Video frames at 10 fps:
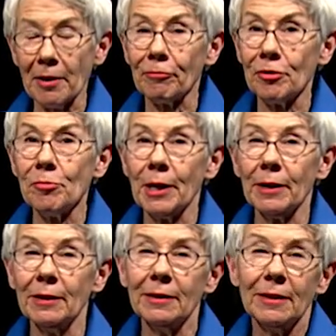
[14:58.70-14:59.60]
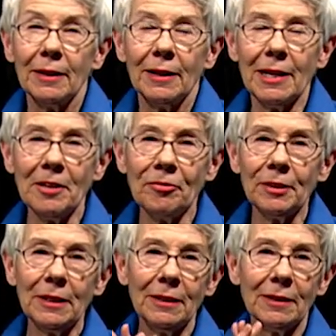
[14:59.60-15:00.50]
everywhere,
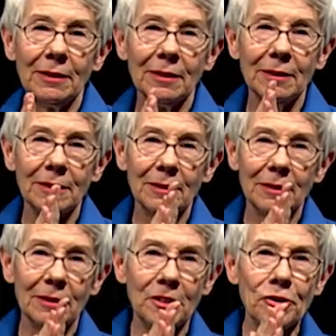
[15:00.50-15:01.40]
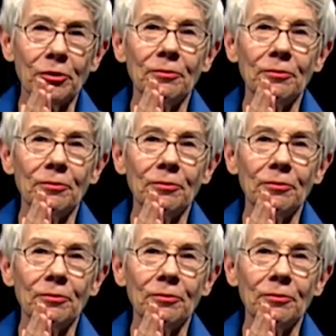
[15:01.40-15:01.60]
even in your